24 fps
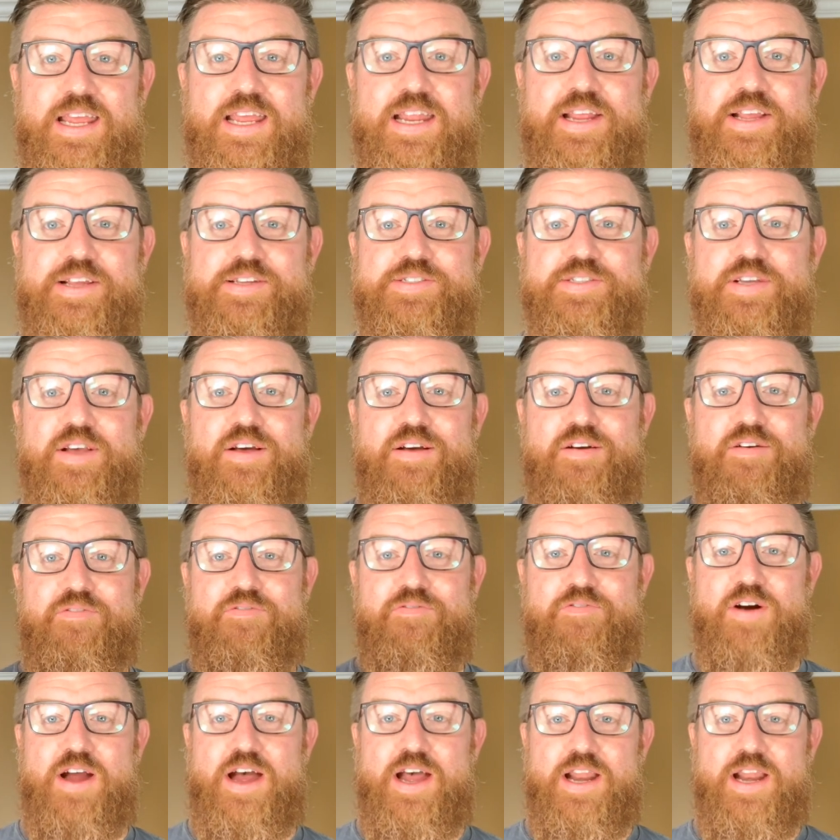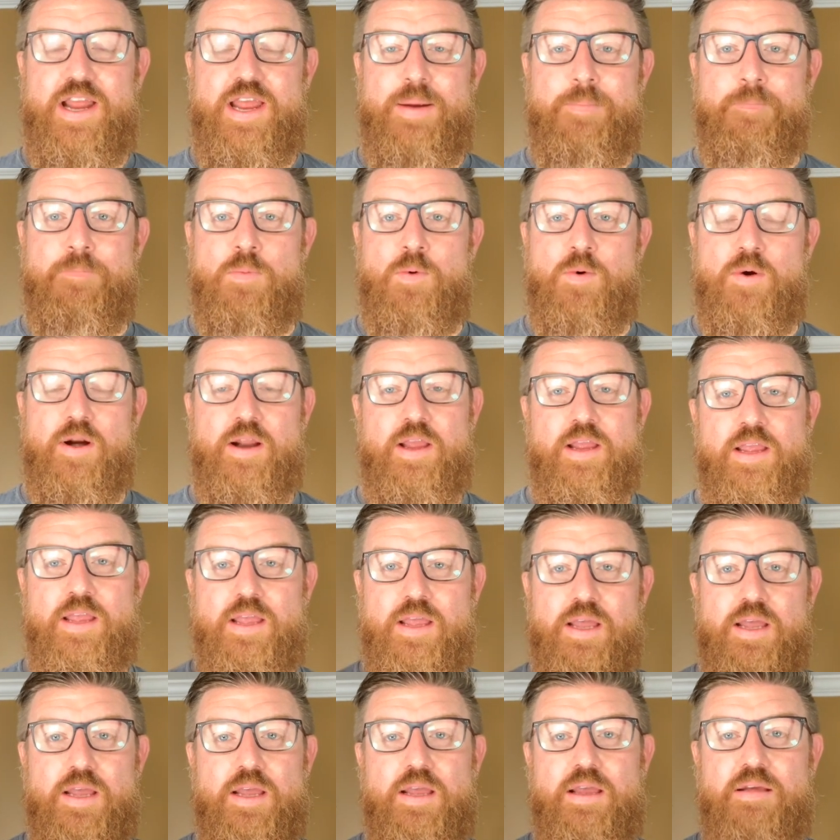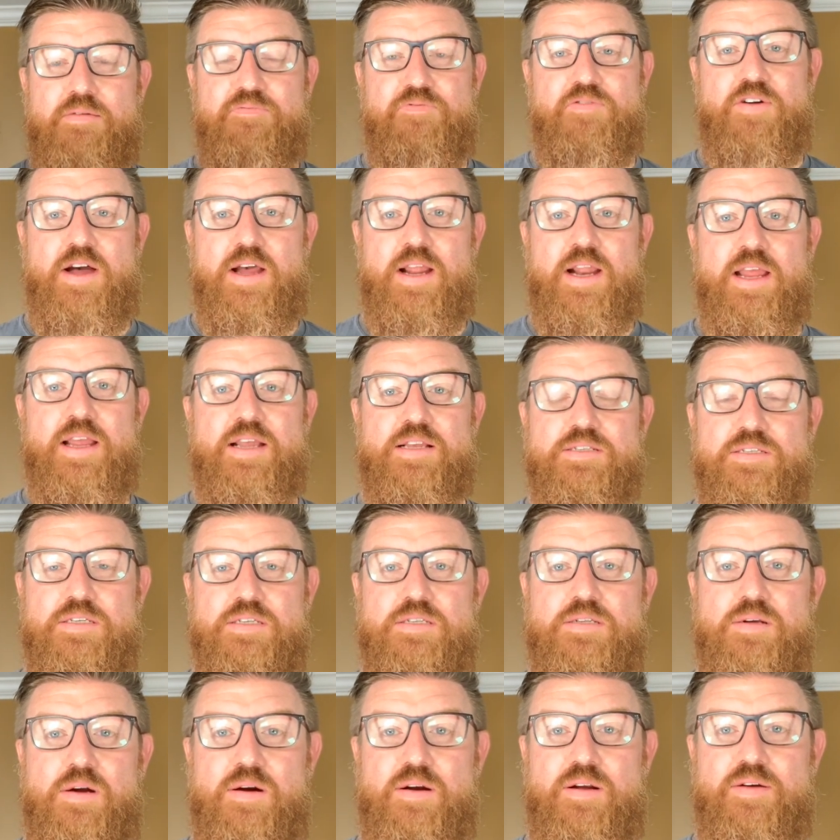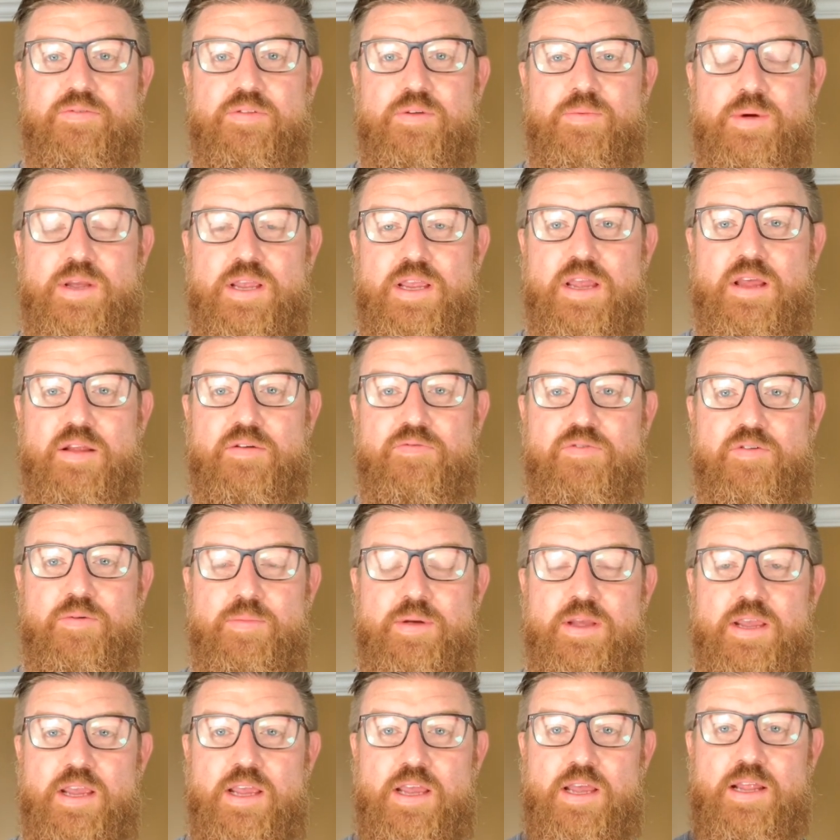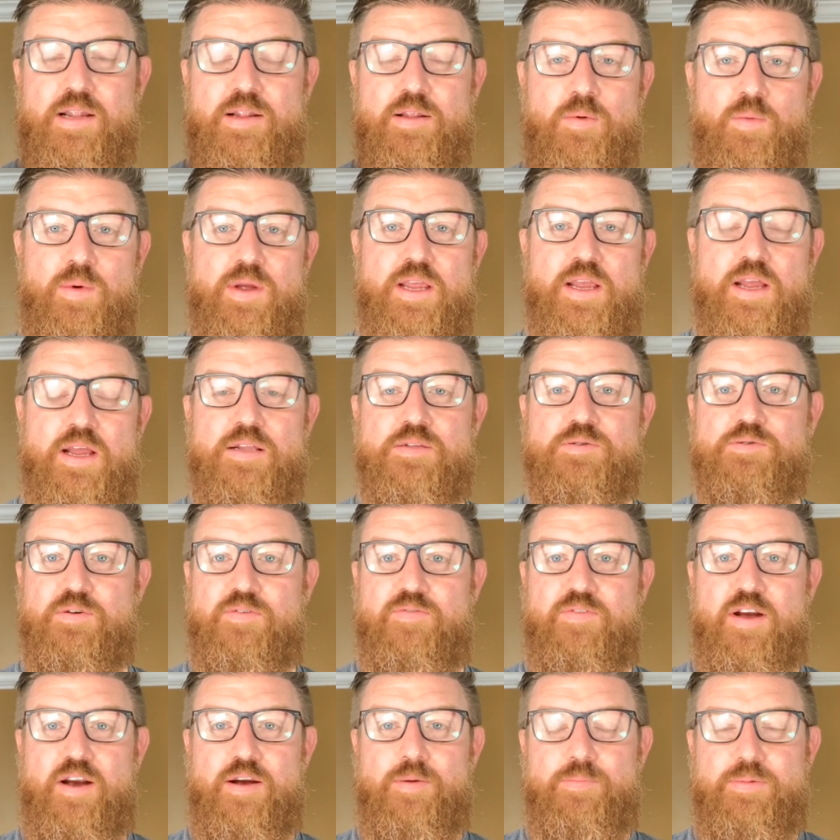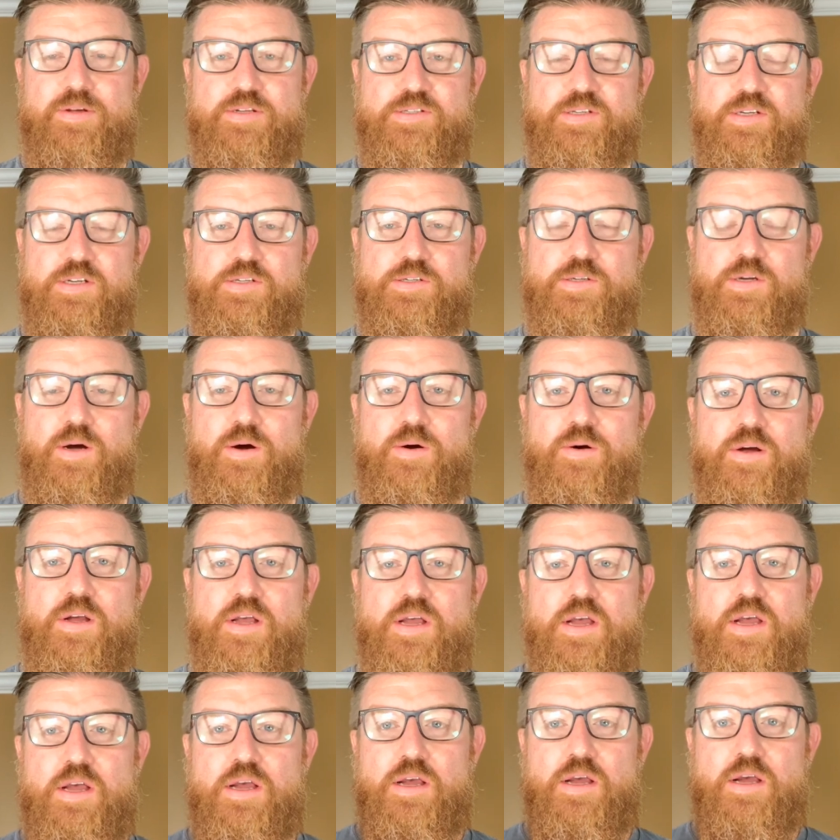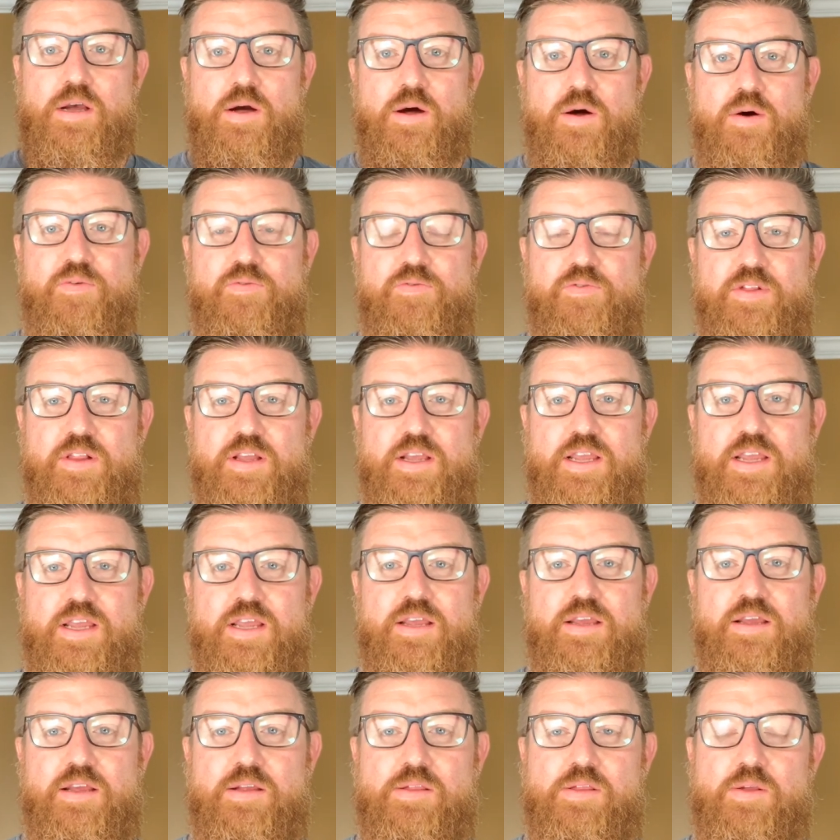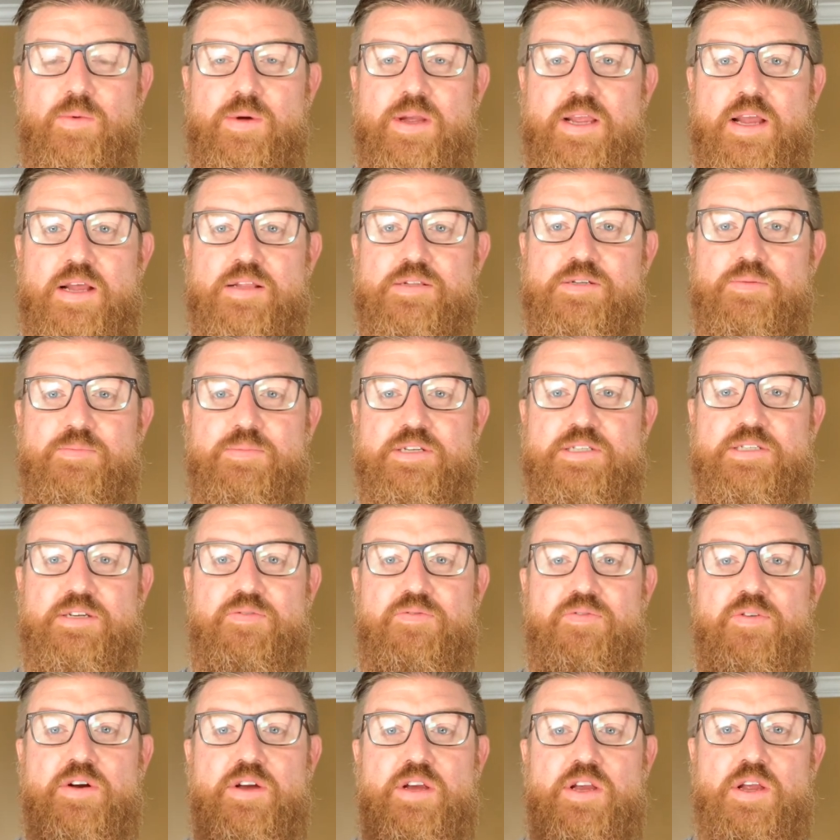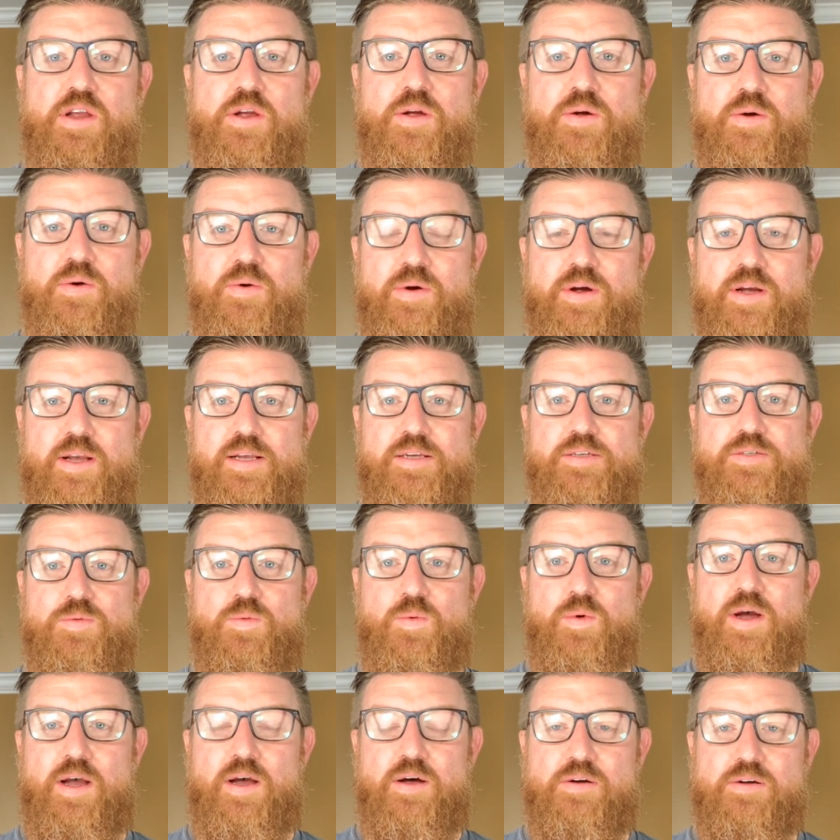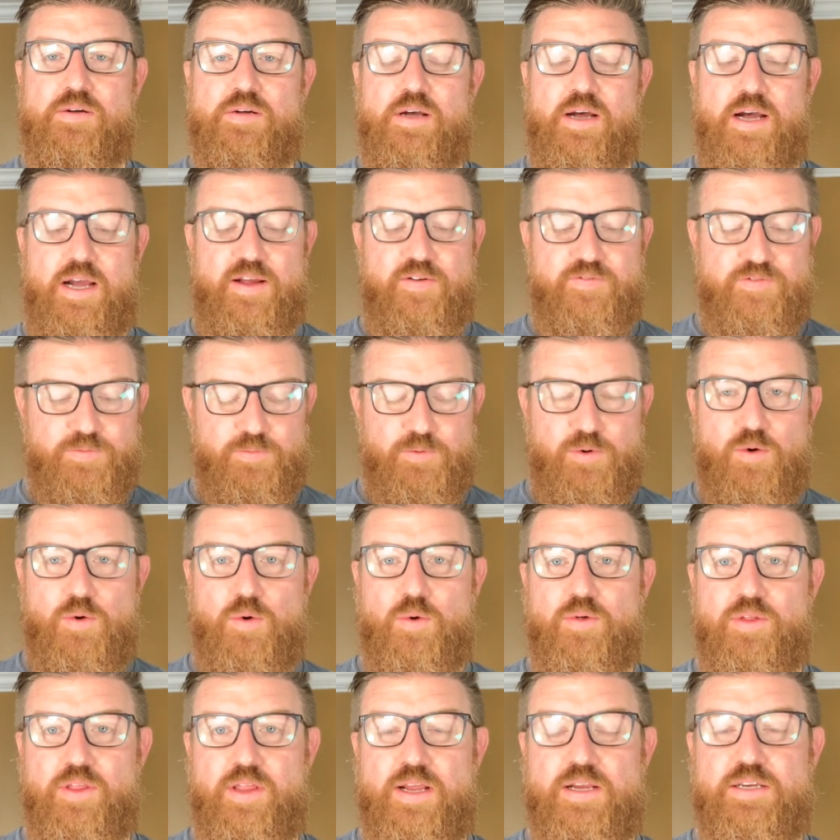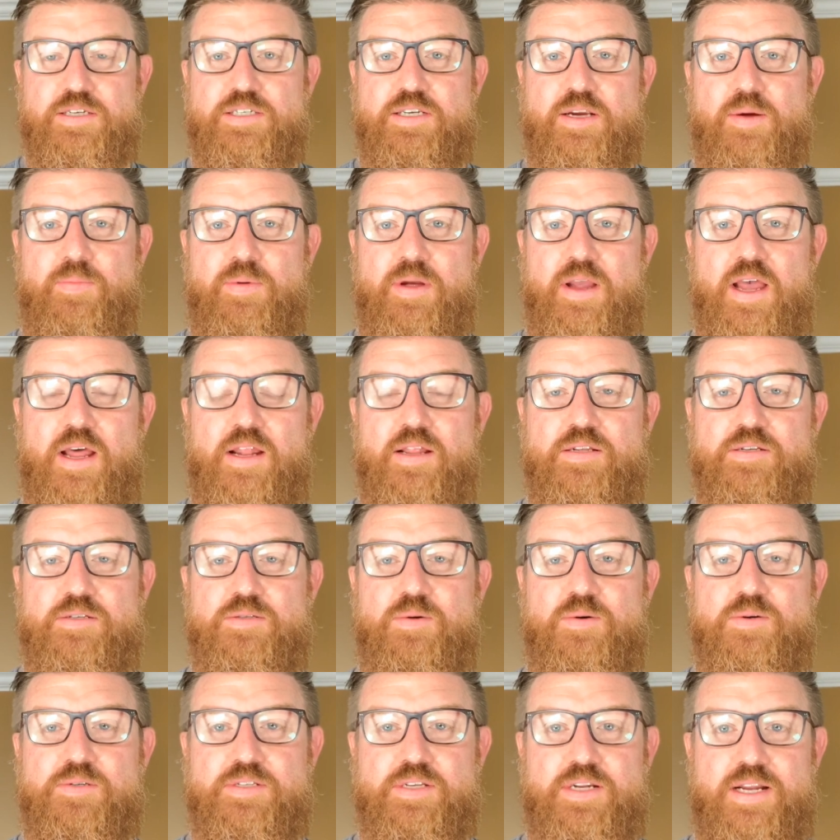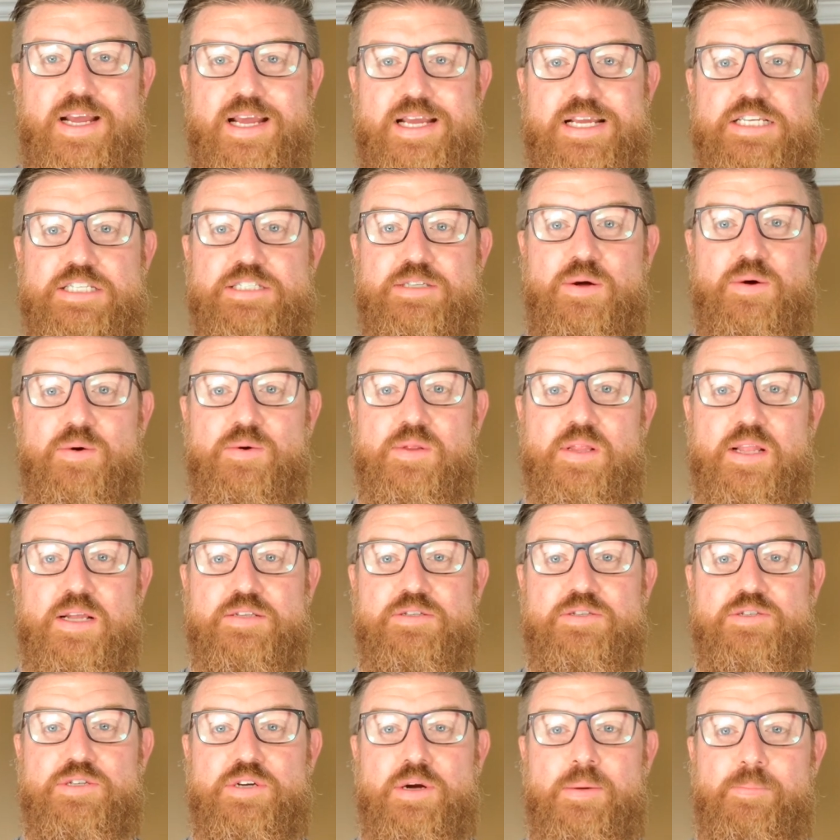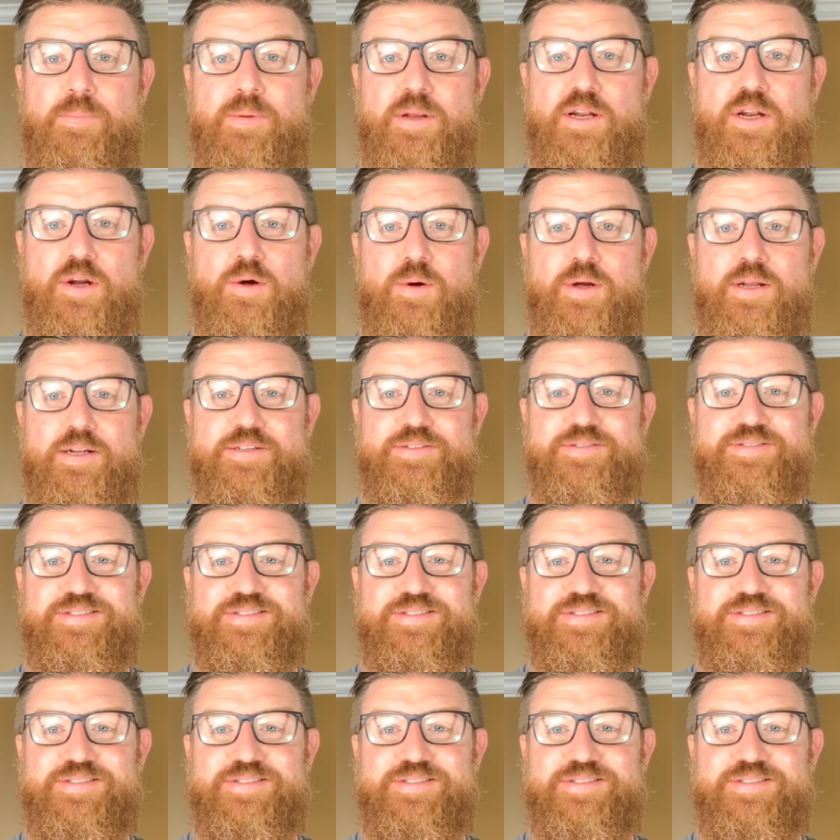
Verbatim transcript: It is Friday morning, and Friday is the start of the weekend for me, and the weekends are very busy. So, hopefully, the weekends are busy for you as well. I have some cool things shipping out of the store today, so let's jump into it.